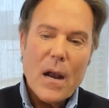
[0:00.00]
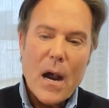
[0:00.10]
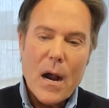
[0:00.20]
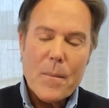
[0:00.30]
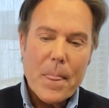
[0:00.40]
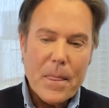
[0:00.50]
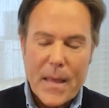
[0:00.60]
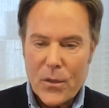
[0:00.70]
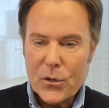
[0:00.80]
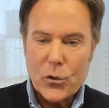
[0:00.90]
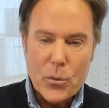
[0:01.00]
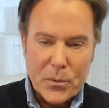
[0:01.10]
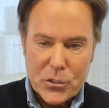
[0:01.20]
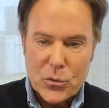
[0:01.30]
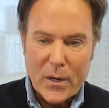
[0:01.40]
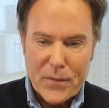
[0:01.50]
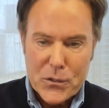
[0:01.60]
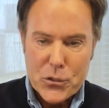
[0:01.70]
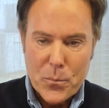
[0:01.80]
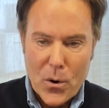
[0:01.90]
Uh, the other group, or the joint
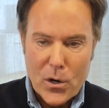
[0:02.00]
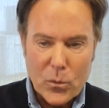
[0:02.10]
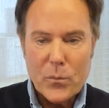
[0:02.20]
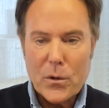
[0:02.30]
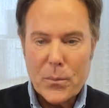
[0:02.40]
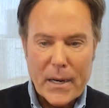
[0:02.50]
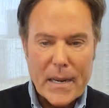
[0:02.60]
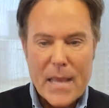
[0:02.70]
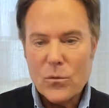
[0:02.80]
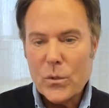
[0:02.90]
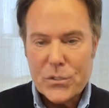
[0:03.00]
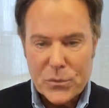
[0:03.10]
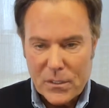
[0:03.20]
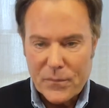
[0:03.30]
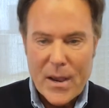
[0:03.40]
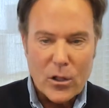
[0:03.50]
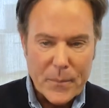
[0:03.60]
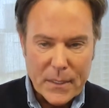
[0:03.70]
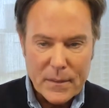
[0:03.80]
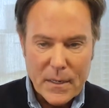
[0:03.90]
venture partner we would bring in, would do the
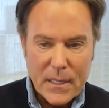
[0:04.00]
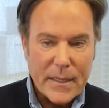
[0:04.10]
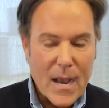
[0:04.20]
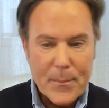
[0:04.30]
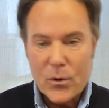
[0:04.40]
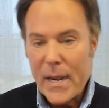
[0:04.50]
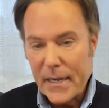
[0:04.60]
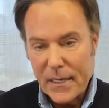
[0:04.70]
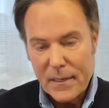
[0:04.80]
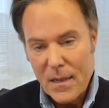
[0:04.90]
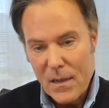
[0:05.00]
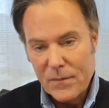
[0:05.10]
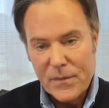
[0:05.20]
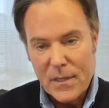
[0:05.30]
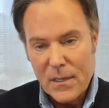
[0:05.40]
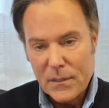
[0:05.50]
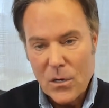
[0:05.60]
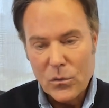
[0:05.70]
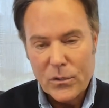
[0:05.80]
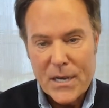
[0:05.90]
development and the operating of the
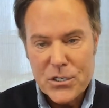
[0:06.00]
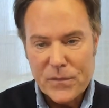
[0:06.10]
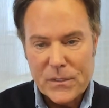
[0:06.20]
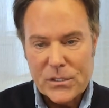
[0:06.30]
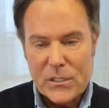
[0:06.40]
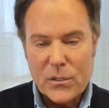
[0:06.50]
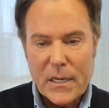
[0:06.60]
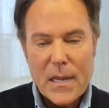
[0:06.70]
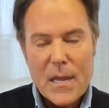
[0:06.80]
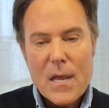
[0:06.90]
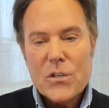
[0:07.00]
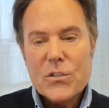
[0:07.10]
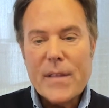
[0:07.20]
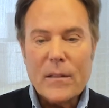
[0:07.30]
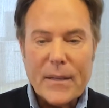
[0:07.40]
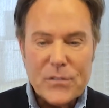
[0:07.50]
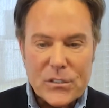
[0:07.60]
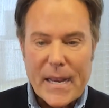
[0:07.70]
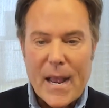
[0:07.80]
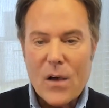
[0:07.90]
co location facility. So that leaves
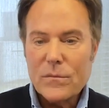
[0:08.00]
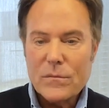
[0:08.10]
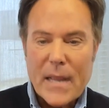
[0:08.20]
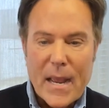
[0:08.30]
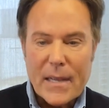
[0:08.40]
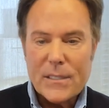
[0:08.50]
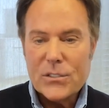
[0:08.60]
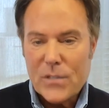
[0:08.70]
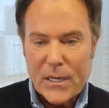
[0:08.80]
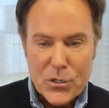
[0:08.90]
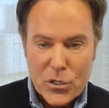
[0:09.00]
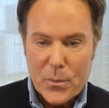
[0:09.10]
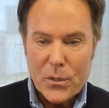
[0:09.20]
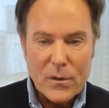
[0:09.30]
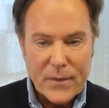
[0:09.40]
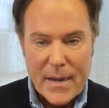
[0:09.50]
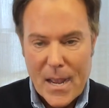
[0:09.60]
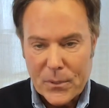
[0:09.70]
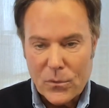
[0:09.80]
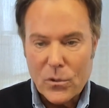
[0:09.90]
us out as a contributor of
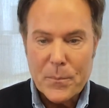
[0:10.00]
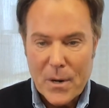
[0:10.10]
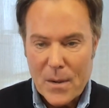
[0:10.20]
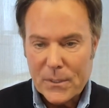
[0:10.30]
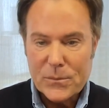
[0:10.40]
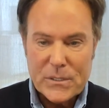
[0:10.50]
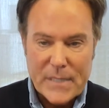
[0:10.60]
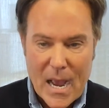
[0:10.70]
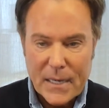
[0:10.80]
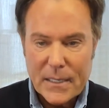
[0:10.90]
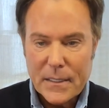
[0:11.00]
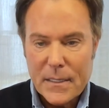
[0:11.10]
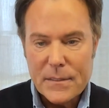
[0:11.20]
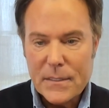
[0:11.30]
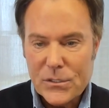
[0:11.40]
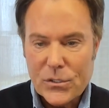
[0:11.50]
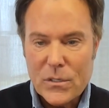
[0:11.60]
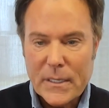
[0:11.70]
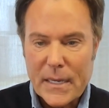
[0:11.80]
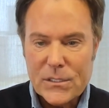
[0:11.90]
capital and probably some stock in, in
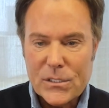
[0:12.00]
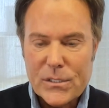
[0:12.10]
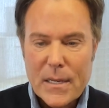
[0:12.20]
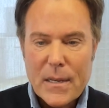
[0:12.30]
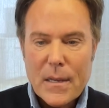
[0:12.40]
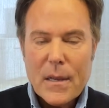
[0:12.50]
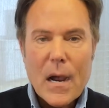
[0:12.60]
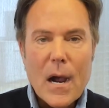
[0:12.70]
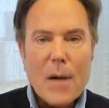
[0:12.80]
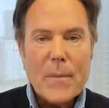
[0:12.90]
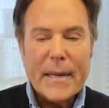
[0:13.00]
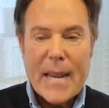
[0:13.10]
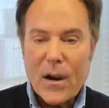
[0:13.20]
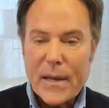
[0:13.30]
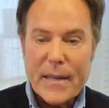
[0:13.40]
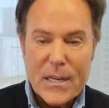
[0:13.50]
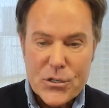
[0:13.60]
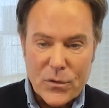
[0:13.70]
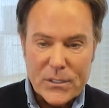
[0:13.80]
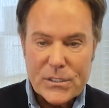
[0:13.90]
certain cases, um, a carried
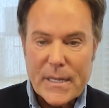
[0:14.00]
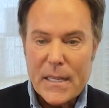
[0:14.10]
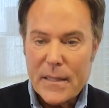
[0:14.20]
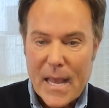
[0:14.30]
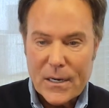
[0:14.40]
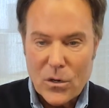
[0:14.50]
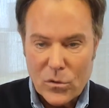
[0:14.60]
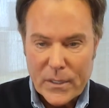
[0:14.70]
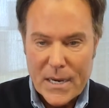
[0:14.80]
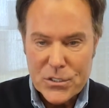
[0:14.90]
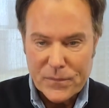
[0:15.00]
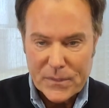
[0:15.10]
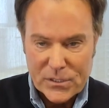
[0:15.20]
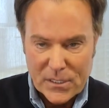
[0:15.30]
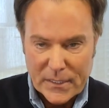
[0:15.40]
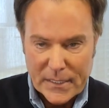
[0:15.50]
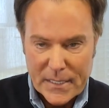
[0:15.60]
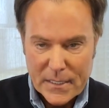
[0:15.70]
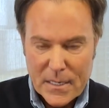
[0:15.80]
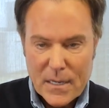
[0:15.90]
interest in that co location
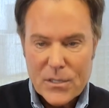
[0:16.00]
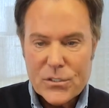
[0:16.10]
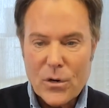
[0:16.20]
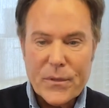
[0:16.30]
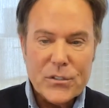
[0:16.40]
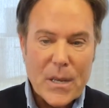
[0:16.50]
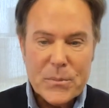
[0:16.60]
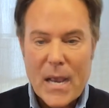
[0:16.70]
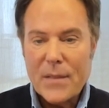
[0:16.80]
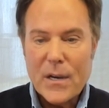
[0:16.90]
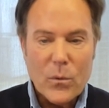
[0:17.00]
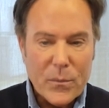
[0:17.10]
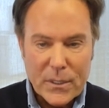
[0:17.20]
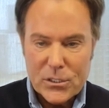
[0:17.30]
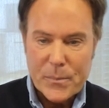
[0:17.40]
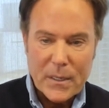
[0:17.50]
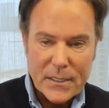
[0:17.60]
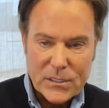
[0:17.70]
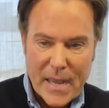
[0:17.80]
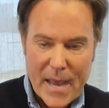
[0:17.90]
facility. So if there's upside there, we would
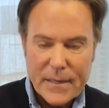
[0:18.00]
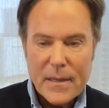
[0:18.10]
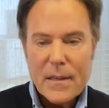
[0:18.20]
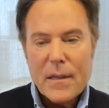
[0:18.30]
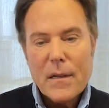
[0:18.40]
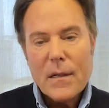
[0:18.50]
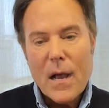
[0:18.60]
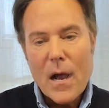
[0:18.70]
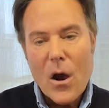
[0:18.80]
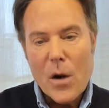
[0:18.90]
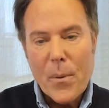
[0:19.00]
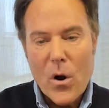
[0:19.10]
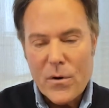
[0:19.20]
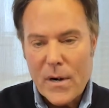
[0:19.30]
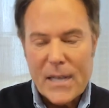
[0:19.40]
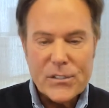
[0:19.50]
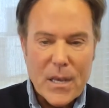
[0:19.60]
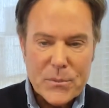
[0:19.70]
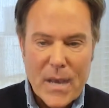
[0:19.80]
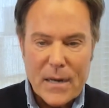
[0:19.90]
experience that. Uh, our partner has
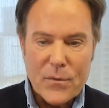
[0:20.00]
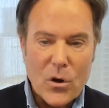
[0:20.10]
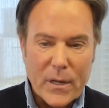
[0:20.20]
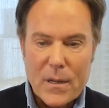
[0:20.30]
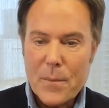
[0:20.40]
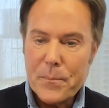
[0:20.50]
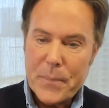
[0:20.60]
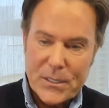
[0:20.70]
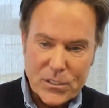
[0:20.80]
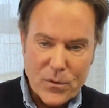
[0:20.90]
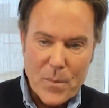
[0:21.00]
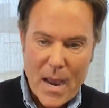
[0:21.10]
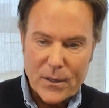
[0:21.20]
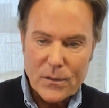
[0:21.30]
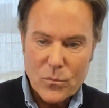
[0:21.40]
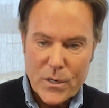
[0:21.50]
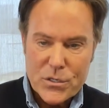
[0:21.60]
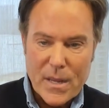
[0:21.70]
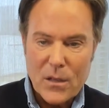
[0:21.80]
the upside of owning a piece of a miner, which they